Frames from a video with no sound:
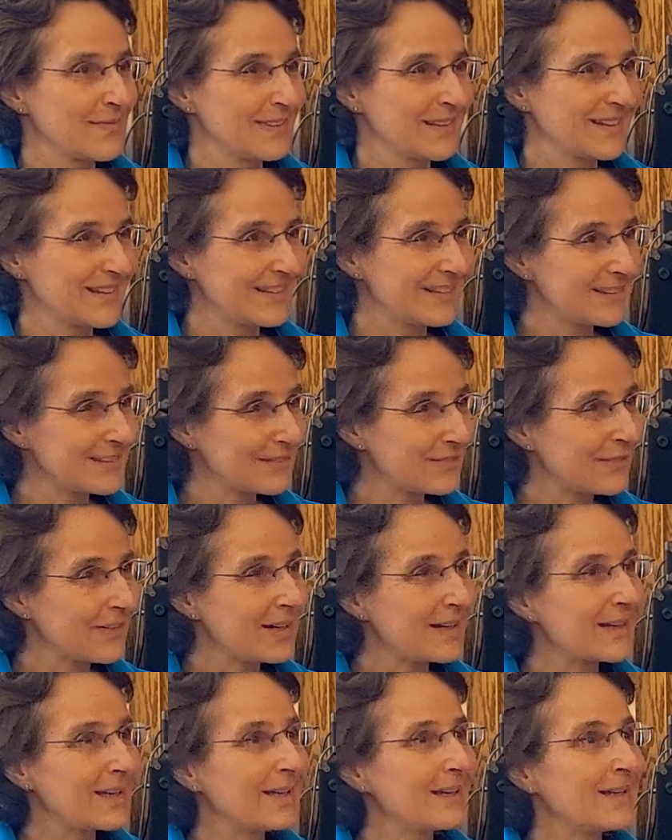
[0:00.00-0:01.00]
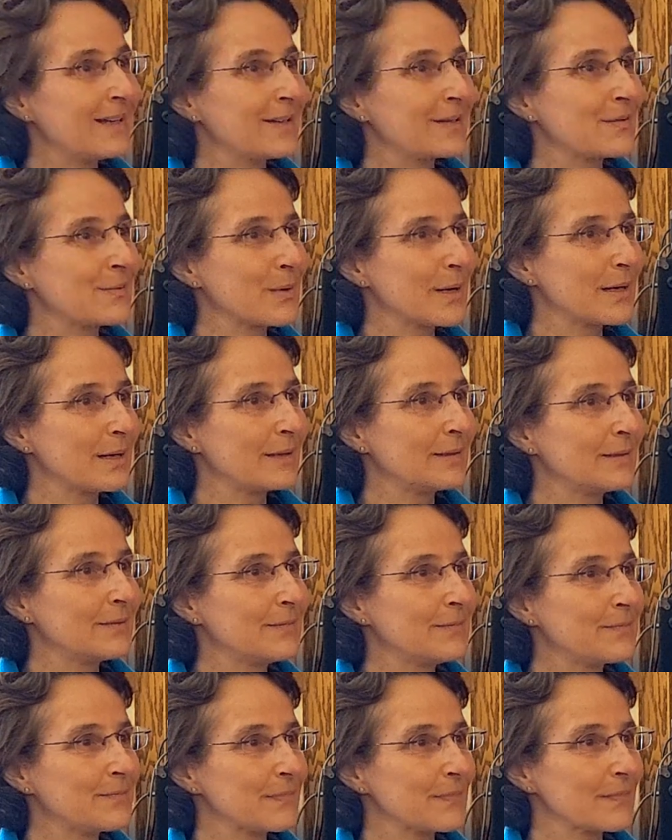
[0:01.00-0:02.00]
And if I didn't win,
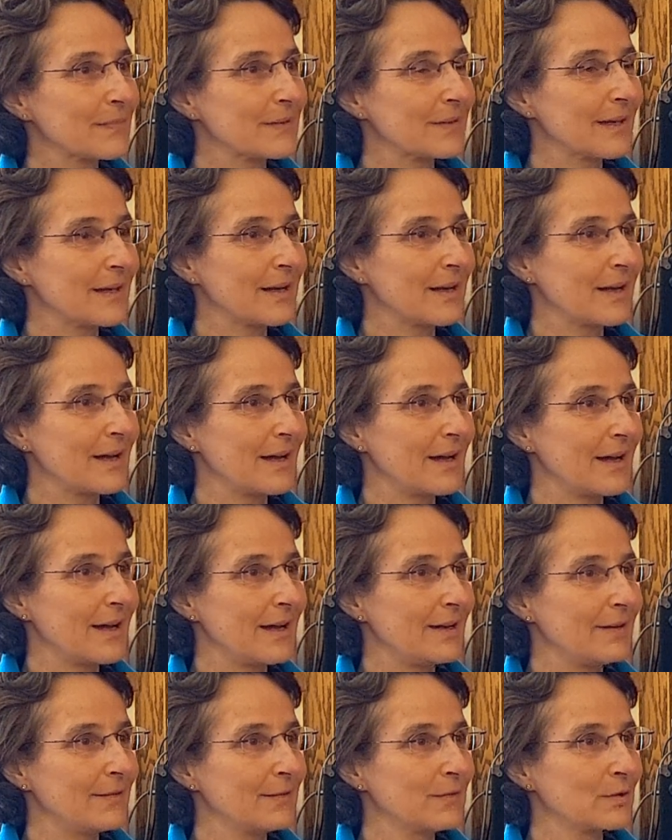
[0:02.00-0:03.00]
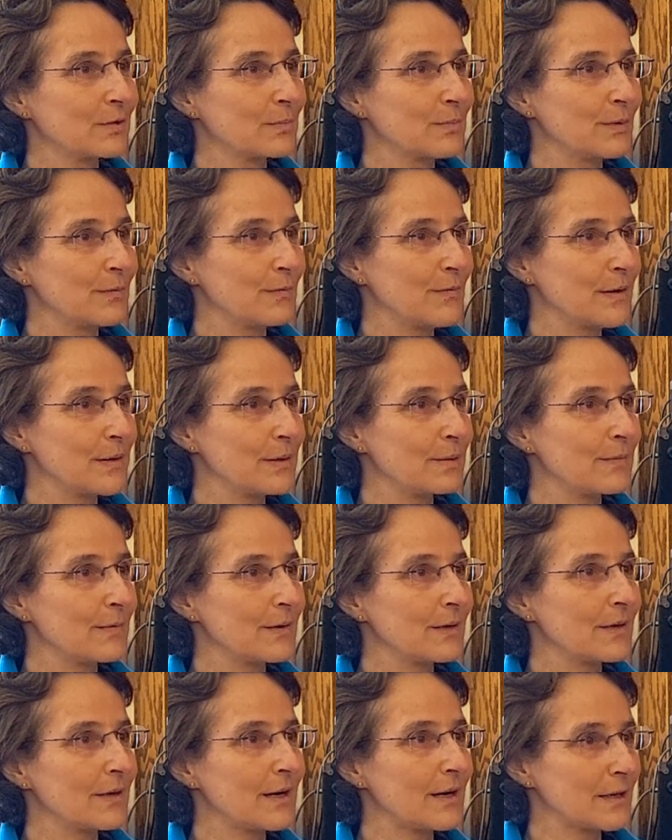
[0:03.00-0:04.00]
then I would be very,
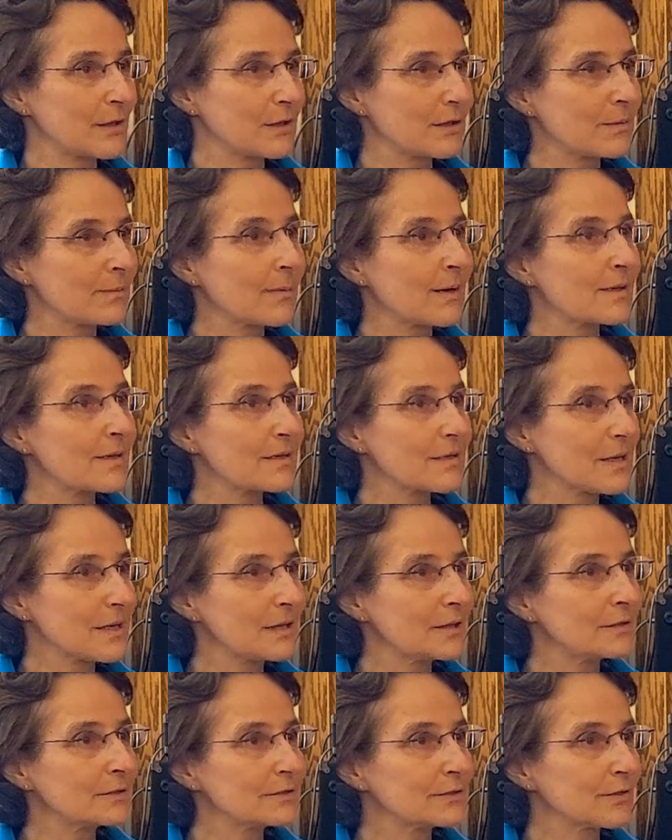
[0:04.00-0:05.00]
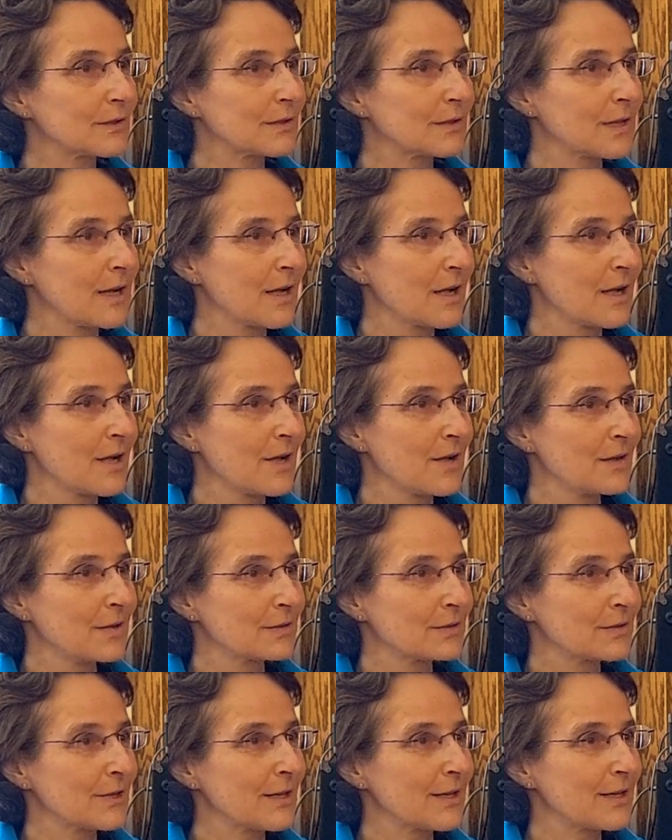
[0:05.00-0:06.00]
very hard on myself and
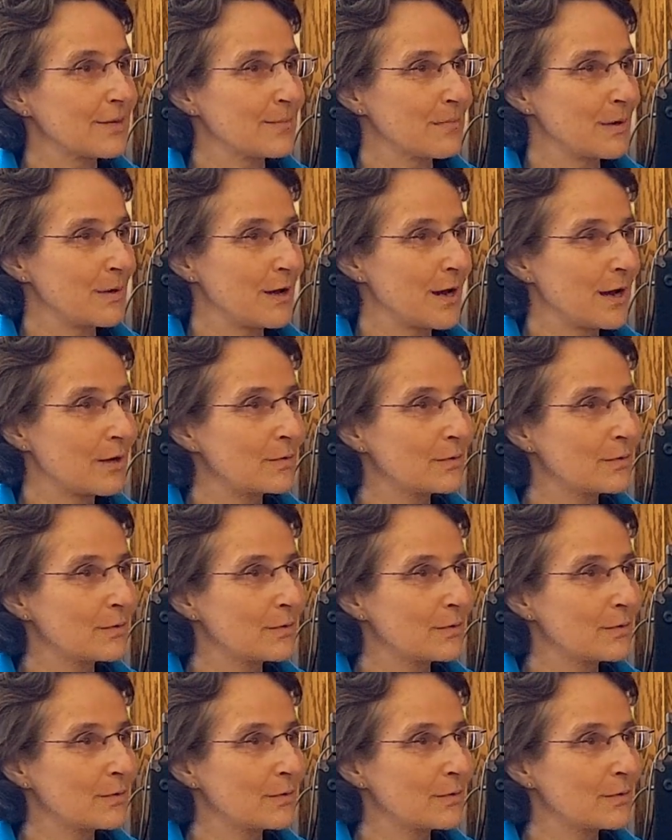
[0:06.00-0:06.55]
telling me, how